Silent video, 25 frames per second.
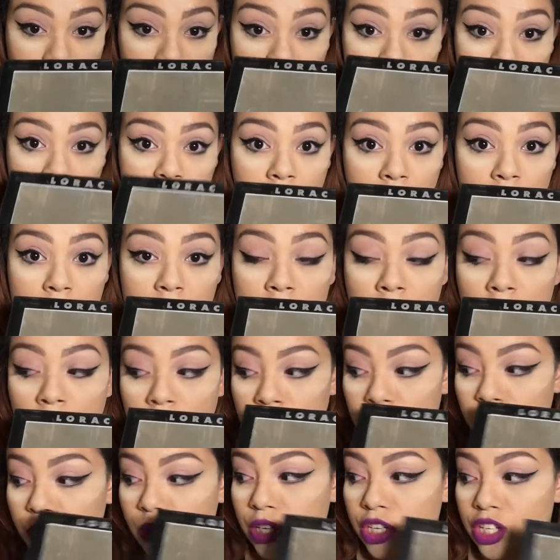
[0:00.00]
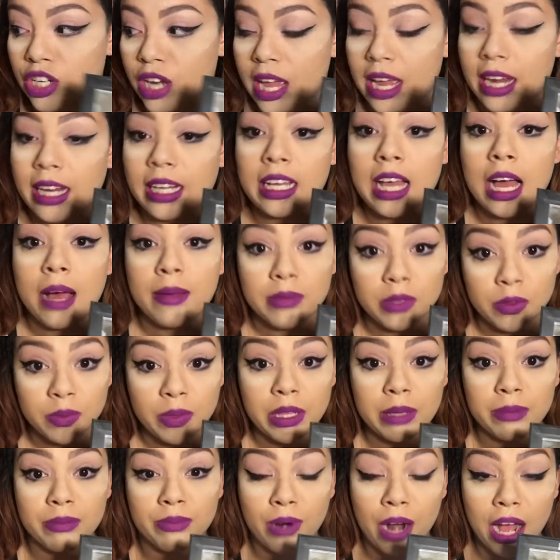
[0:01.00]
It's got your contour shade, comes
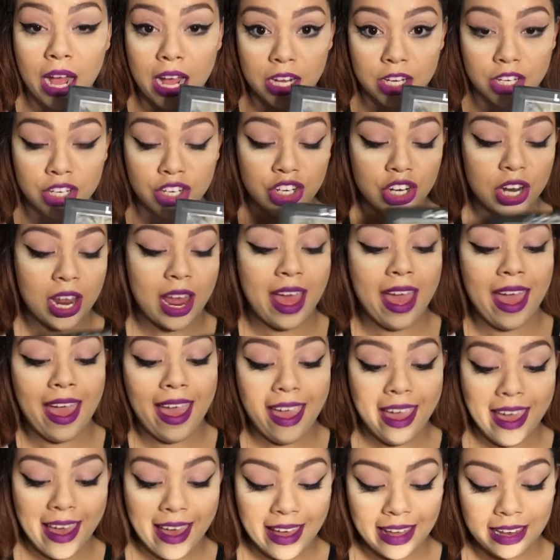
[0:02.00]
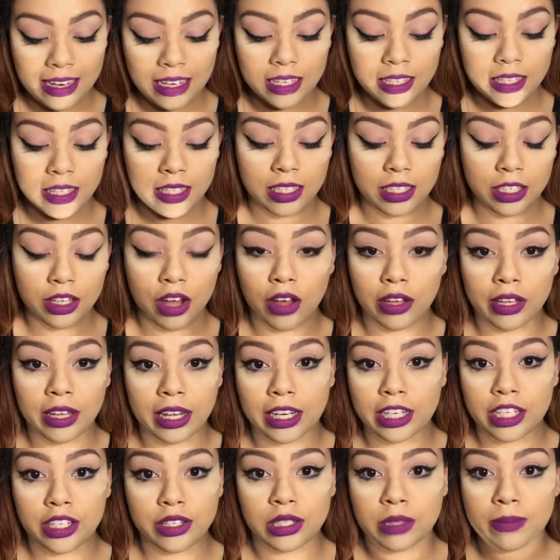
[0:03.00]
with a brush, and all you
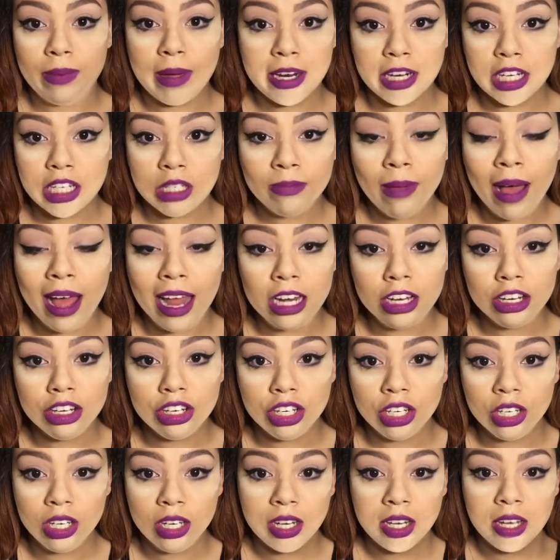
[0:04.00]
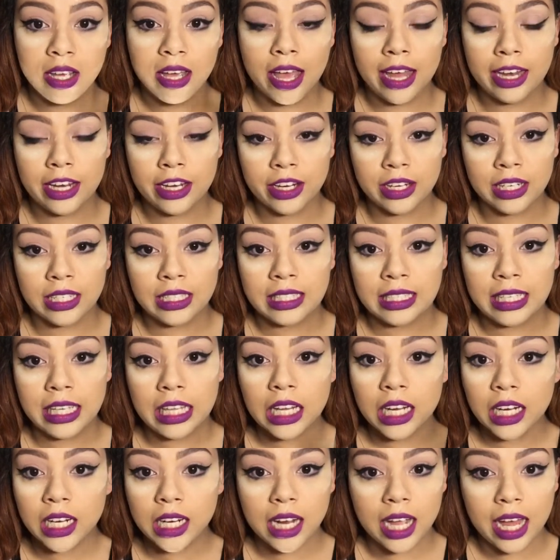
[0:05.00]
gotta do is buy your sponge and your
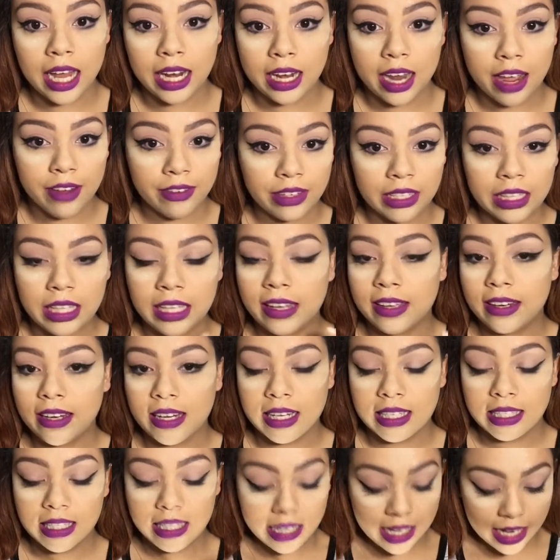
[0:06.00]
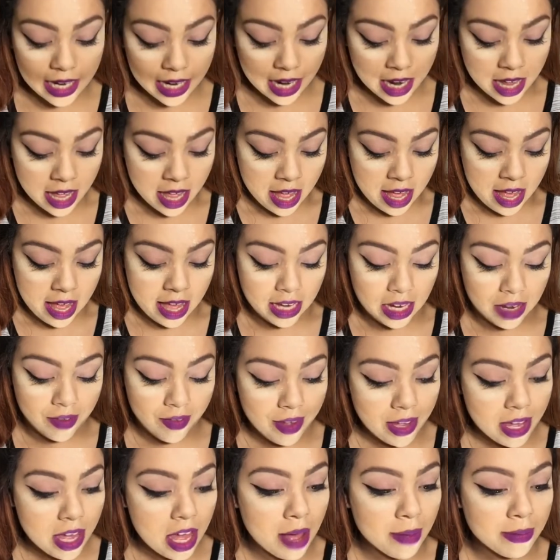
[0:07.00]
concealer, and everything you need is here. It
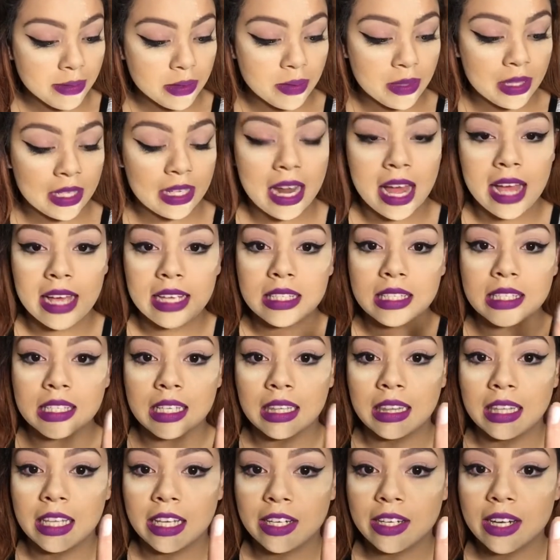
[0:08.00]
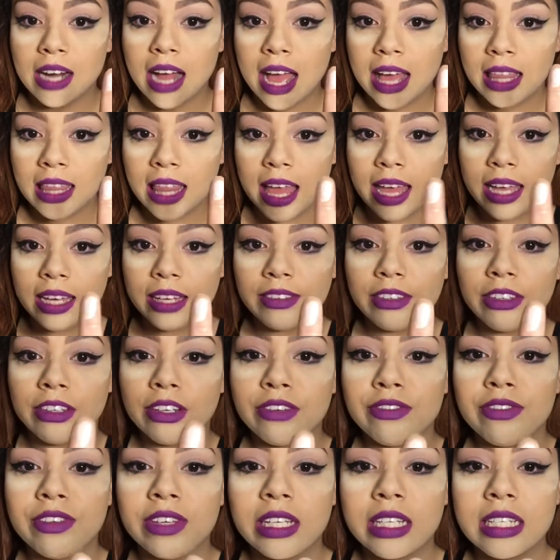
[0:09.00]
even comes with a nice glitter highlight. I don't
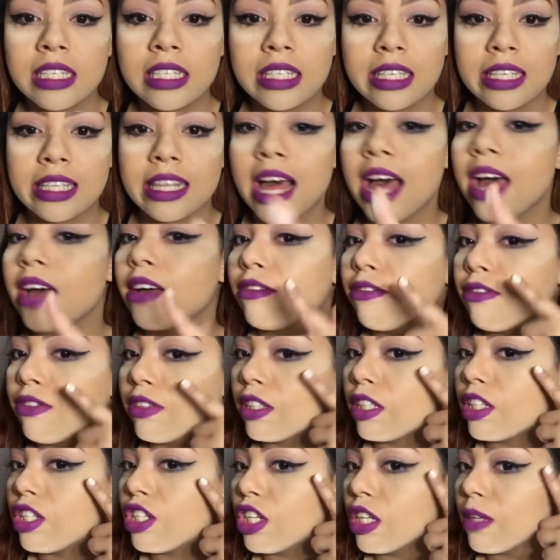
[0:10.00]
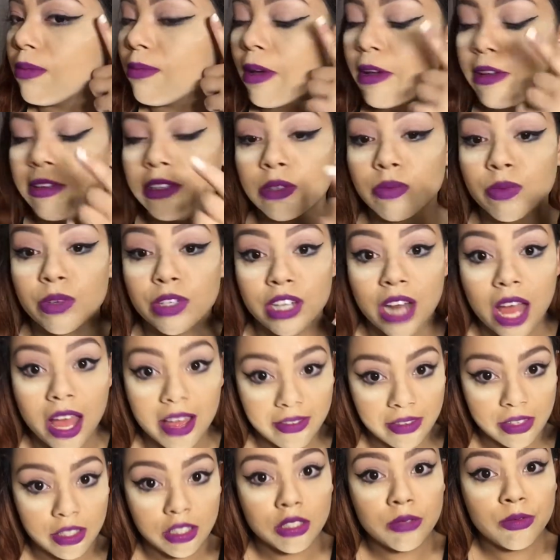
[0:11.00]
know if you can see that, for the cheekbones, which
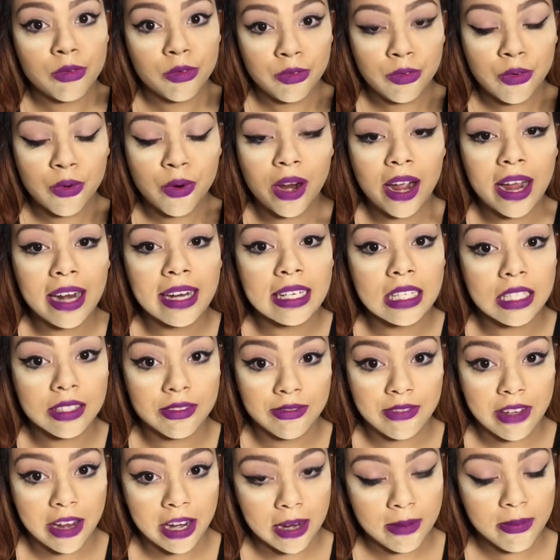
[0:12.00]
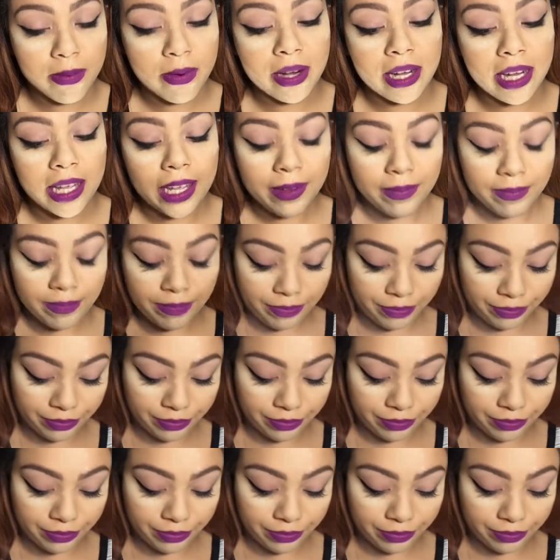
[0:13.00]
I've used before, and it's very pretty.